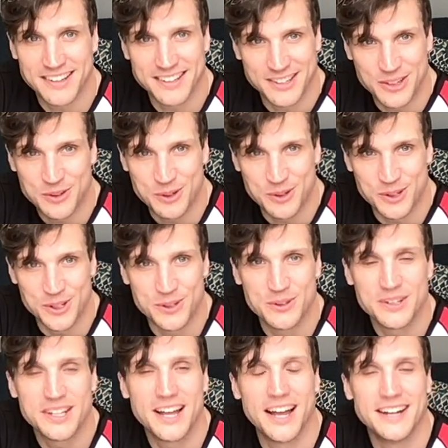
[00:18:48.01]
you do you,
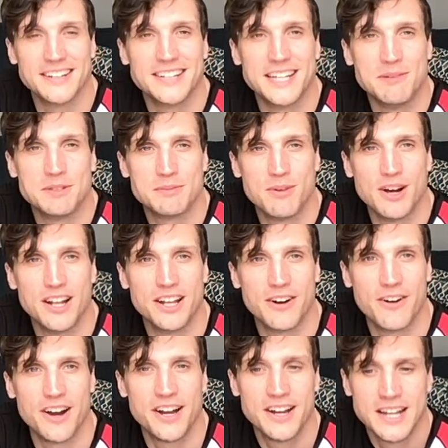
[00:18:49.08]
and keep smiling, all
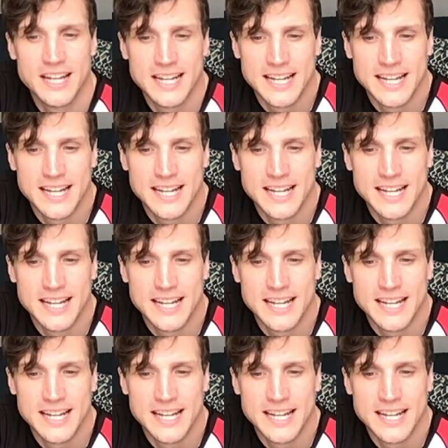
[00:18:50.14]
right?